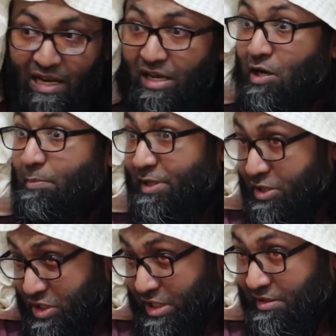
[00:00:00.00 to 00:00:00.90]
and a
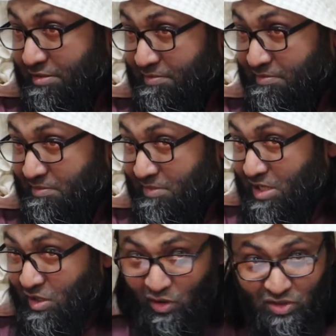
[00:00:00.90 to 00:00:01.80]
competition.
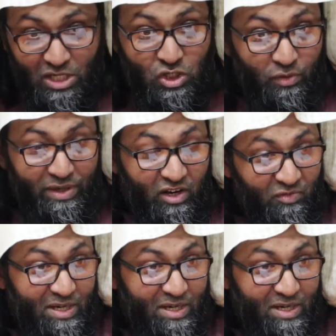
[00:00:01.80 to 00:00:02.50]
Not just showing off,